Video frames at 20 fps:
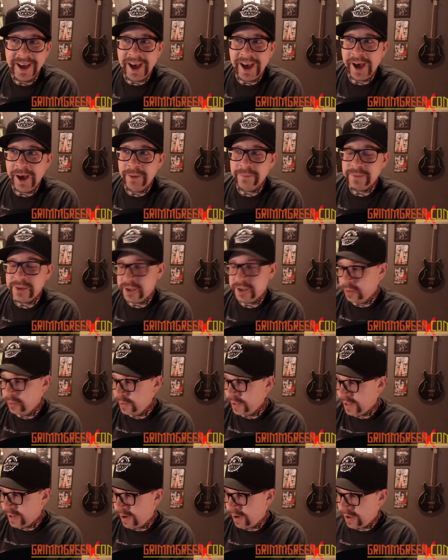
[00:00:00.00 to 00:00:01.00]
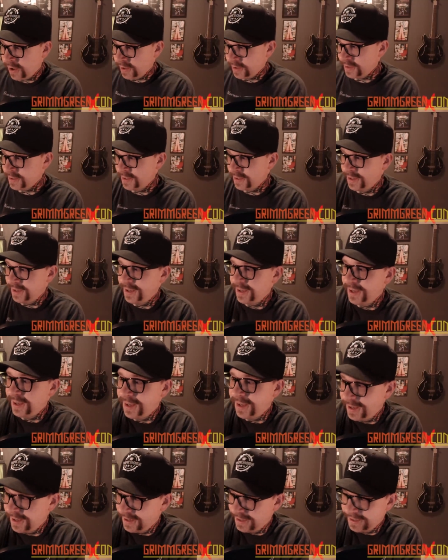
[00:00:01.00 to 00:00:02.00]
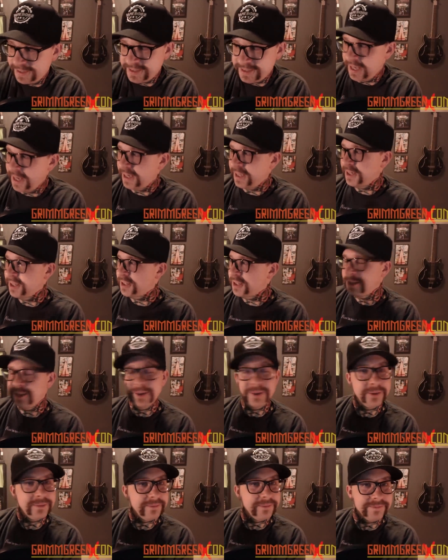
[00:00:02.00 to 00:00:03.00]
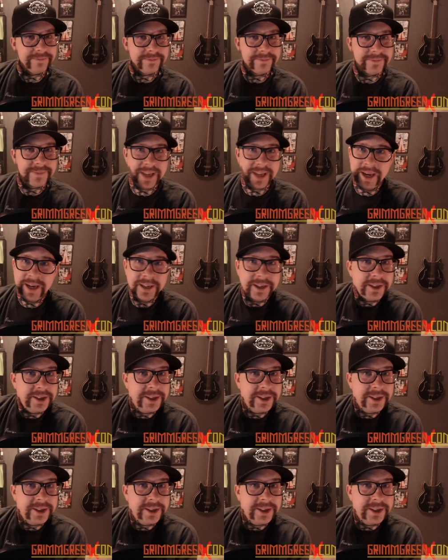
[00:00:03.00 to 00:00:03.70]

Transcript: Um, so we called taking a toot taken a